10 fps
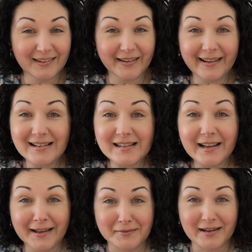You can
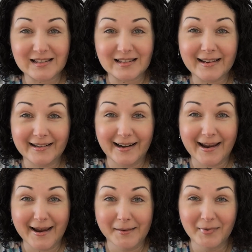tell how excited
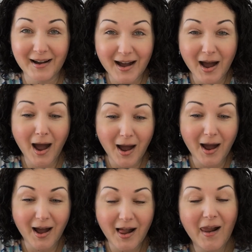I am.
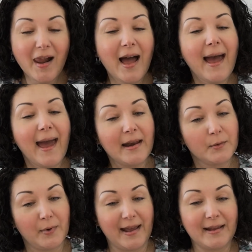
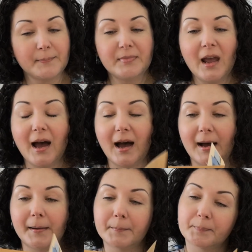Anyway,
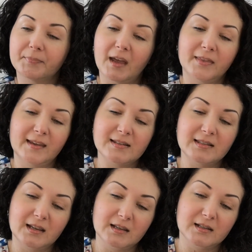
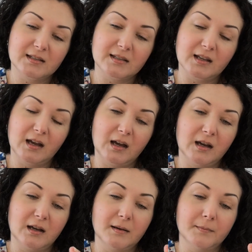this is
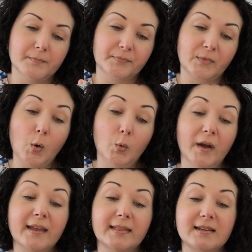
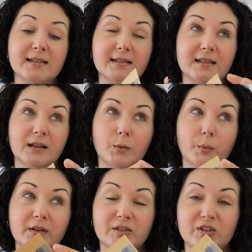this is the
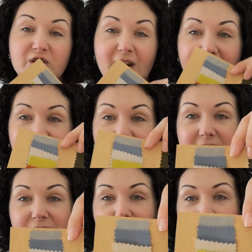quilted jacket
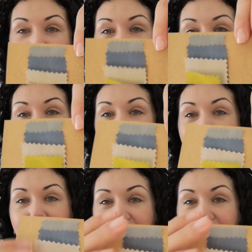fabrics.